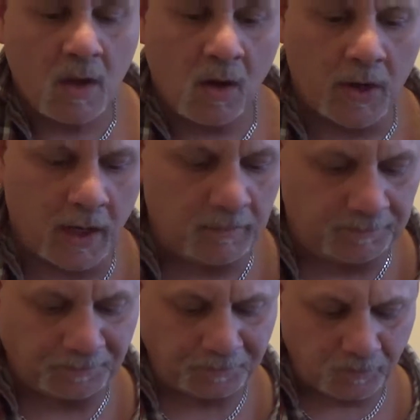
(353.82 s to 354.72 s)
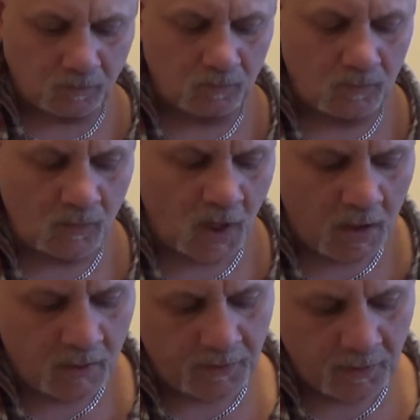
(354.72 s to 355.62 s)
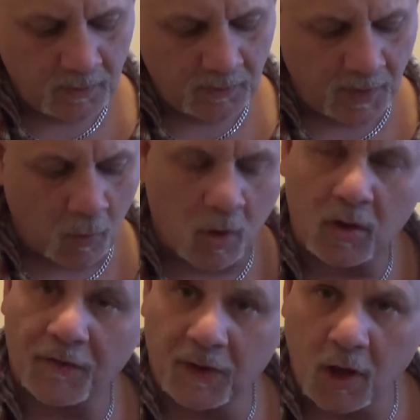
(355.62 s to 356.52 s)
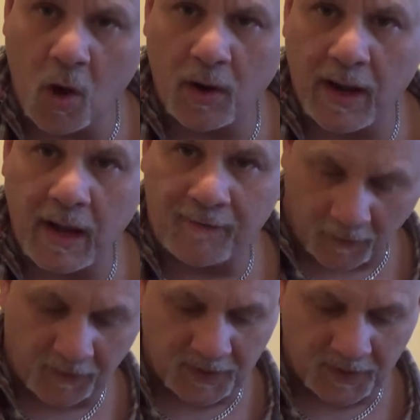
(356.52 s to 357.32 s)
Okay, then work up the lower half of the